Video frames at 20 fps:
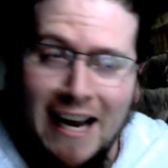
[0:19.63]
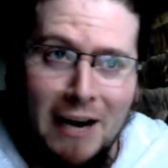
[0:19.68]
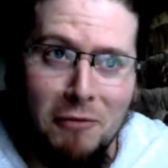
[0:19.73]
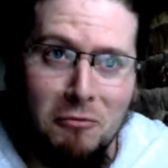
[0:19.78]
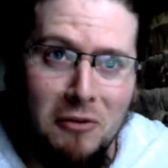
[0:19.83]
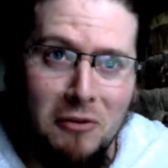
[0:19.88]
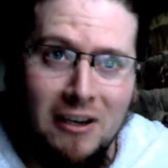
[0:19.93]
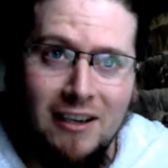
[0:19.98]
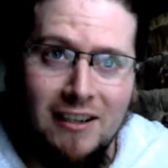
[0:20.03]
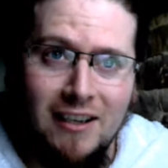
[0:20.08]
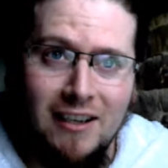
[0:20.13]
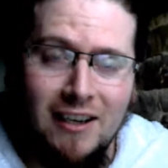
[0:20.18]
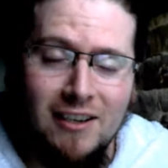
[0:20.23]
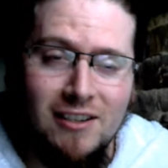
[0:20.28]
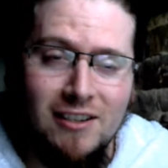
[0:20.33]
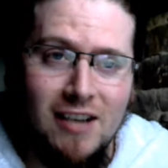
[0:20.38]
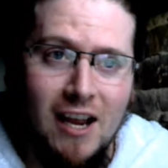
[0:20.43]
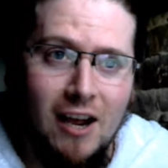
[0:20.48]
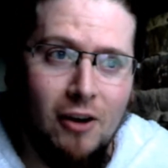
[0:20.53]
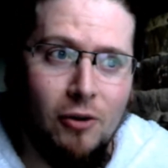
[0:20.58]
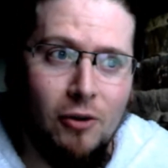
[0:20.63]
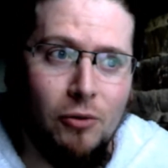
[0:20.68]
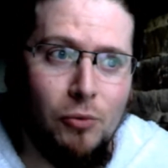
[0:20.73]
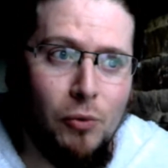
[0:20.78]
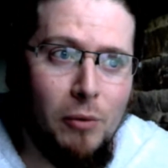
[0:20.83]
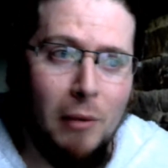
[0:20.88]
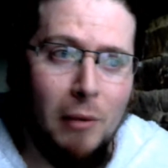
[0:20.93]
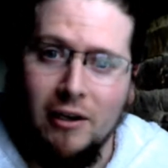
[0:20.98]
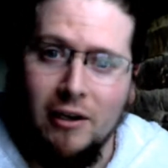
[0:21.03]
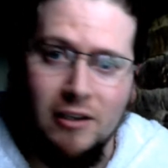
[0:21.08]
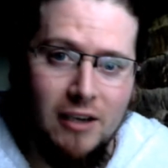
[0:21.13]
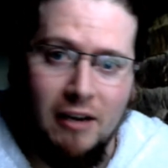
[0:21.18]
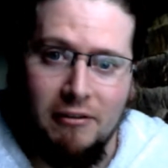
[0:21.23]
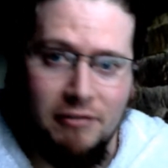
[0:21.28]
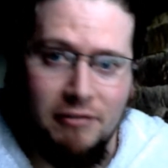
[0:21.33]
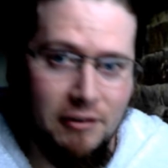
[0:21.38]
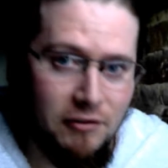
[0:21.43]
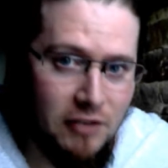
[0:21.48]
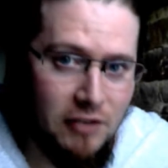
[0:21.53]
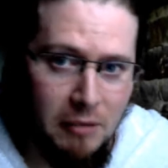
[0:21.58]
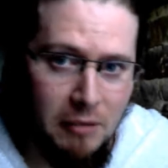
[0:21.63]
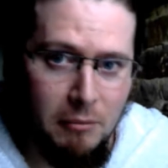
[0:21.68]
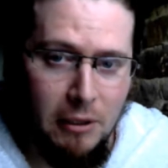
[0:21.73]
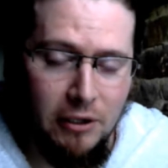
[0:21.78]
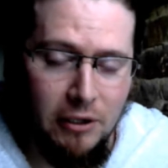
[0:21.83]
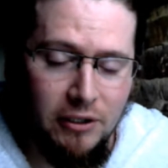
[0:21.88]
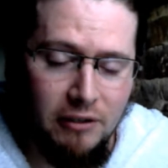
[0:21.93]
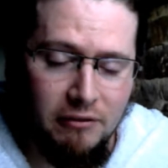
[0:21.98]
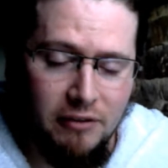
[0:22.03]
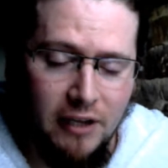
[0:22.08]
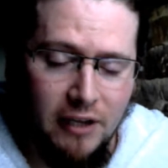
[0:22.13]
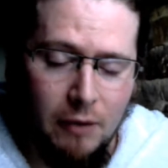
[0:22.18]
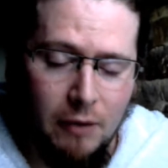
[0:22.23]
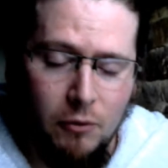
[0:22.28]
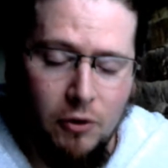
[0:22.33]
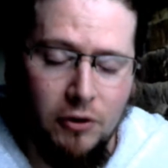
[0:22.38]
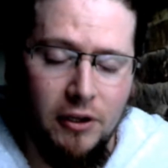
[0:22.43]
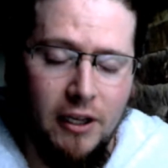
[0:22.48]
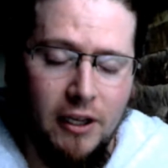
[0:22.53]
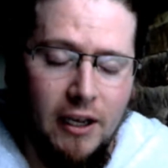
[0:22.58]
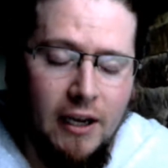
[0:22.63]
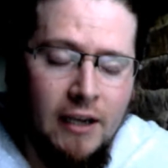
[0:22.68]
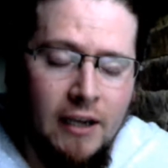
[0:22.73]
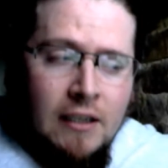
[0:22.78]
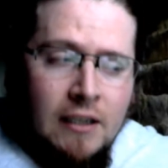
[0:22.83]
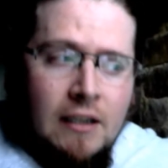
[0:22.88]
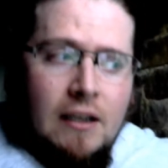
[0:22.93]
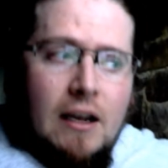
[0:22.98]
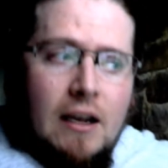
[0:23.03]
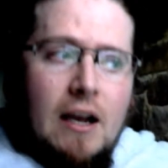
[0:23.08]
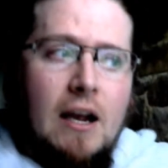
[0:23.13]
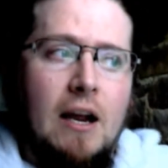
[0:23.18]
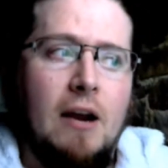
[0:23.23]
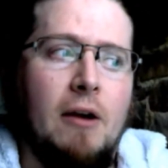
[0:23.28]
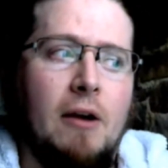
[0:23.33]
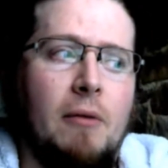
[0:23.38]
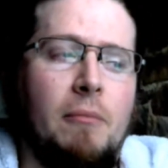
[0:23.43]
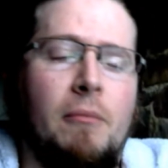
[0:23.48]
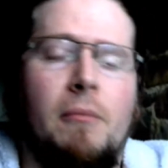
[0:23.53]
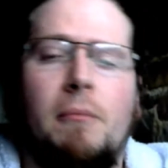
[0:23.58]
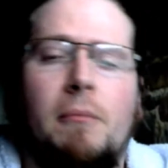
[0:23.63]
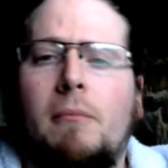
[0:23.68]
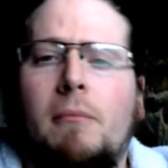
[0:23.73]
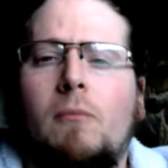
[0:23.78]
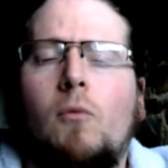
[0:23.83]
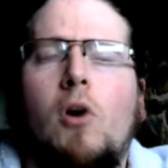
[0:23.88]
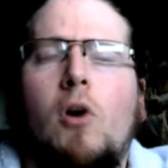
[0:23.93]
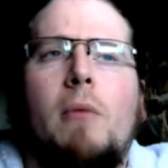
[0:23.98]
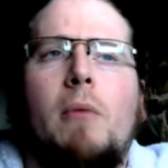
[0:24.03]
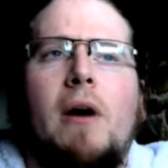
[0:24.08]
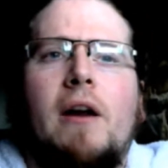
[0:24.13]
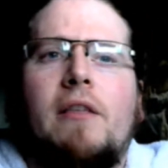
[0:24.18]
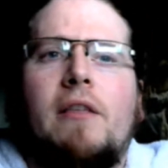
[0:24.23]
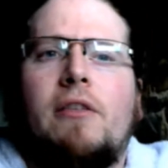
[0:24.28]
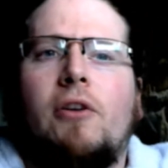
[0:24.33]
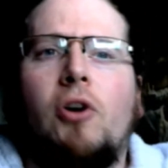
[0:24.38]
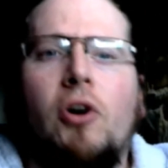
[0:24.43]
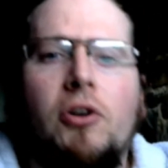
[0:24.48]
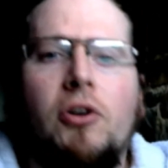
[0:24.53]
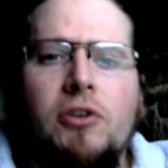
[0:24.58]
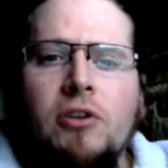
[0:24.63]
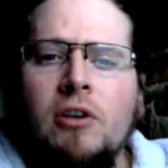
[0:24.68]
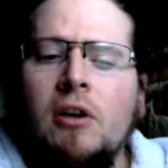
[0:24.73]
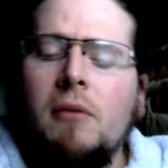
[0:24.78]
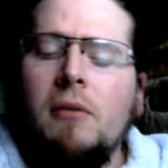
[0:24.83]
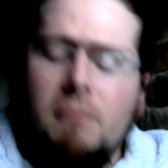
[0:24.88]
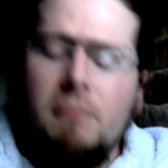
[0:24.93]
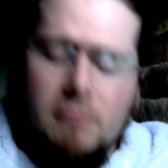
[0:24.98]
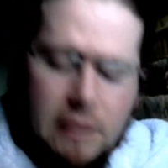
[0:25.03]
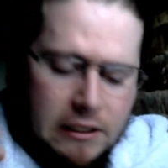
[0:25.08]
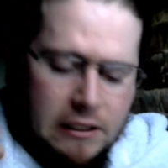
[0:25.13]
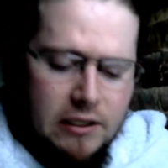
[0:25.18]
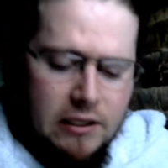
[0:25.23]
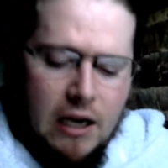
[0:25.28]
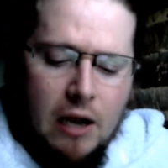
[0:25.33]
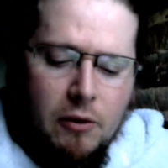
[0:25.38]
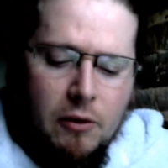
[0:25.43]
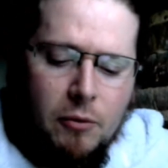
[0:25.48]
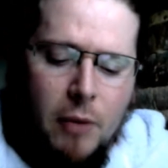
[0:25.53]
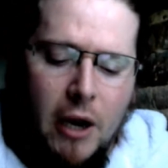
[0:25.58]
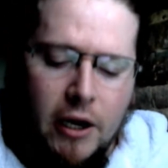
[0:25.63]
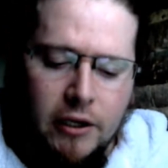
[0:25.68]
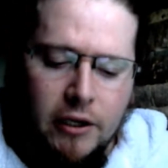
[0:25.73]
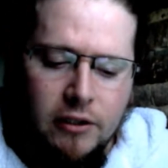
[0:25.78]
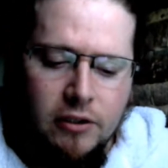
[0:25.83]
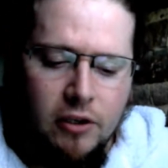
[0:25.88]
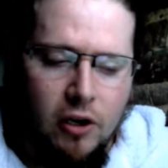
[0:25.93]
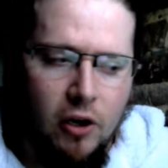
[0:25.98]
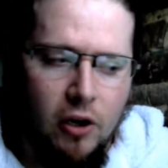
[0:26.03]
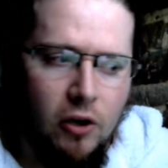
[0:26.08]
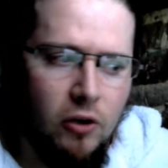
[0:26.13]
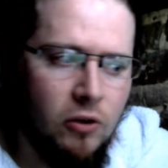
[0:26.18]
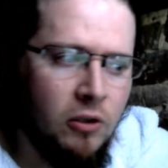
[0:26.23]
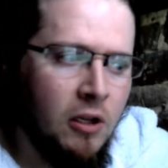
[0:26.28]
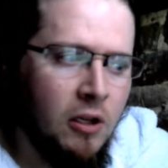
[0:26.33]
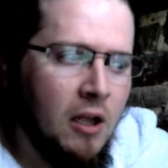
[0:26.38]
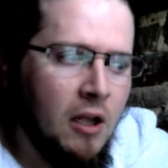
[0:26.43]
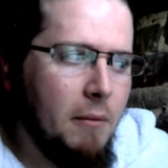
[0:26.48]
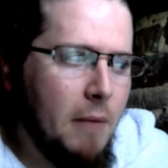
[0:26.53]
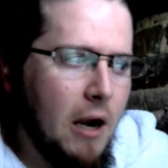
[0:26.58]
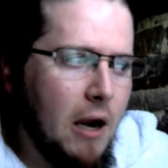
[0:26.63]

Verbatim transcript: It really is how we managed to get £15 million for that one there. What are my thoughts? Let's start with Martin Skrtel.